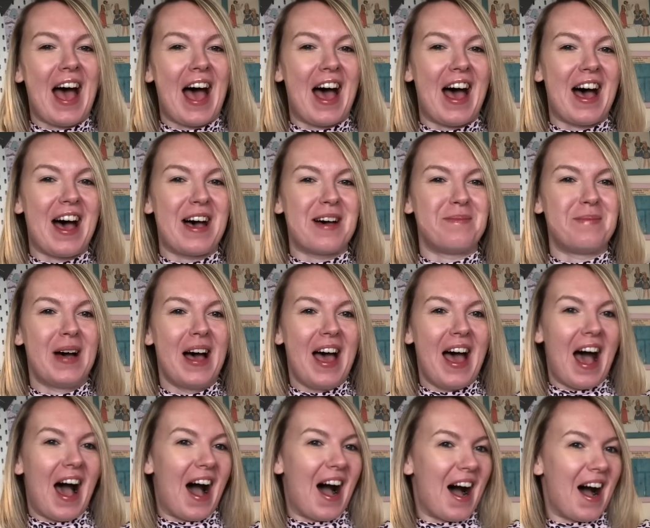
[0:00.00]

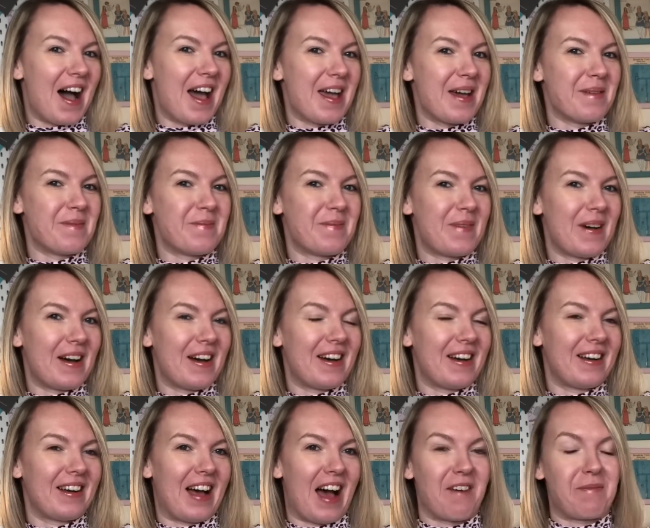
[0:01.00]

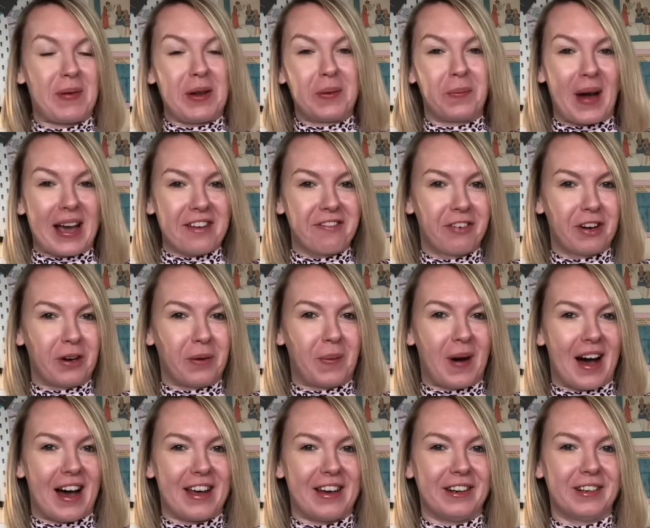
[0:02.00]
I've been away for a
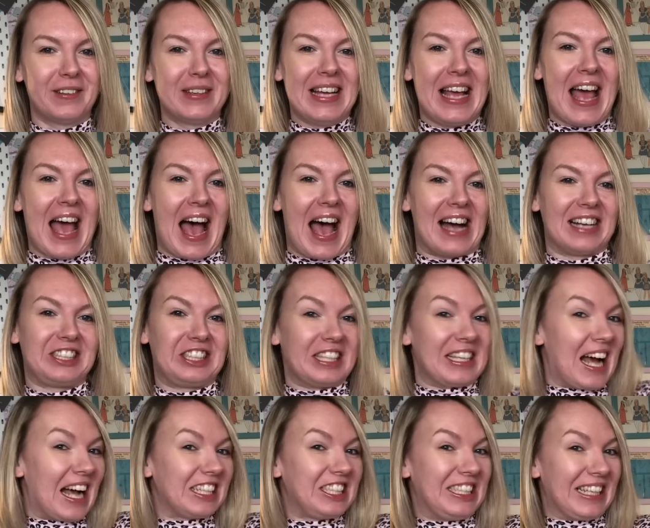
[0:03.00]
while, and
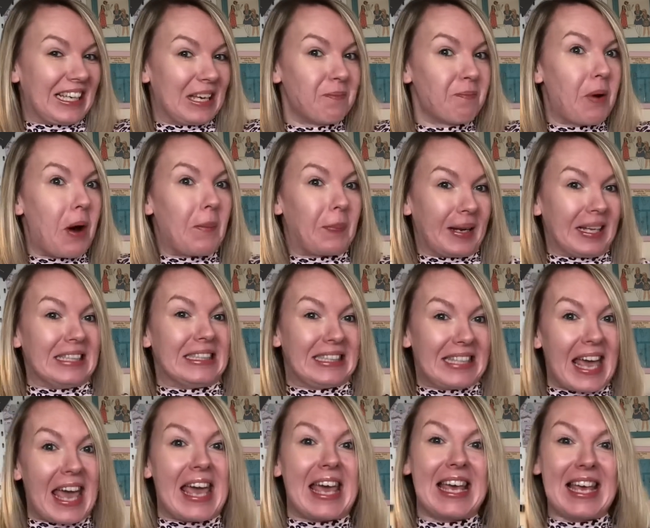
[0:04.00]
as you can probably
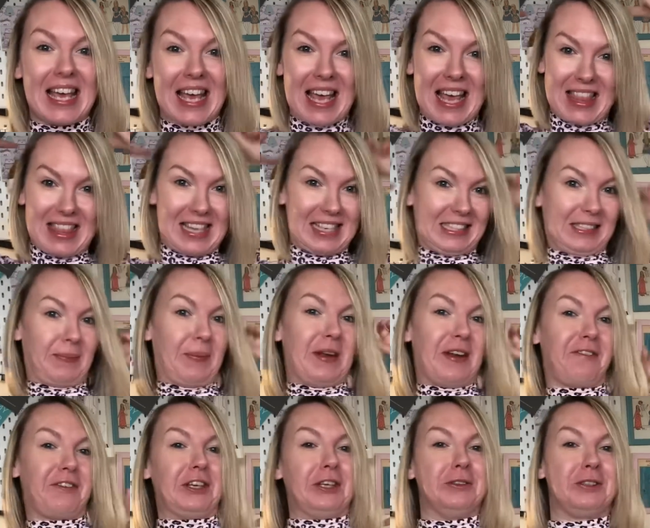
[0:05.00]
see, there's
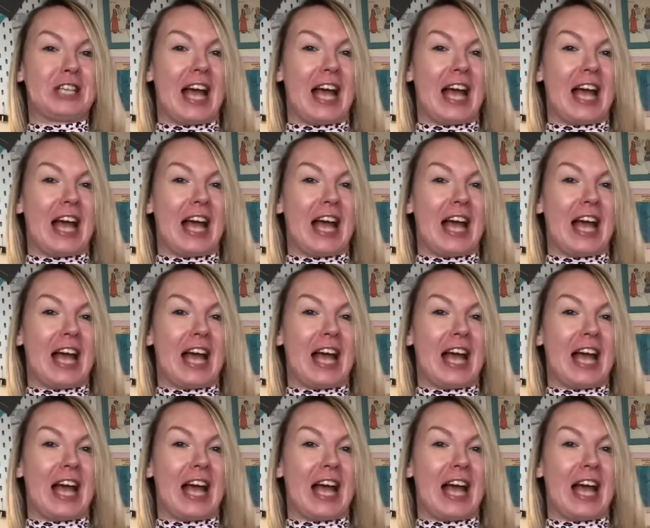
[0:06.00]
been a few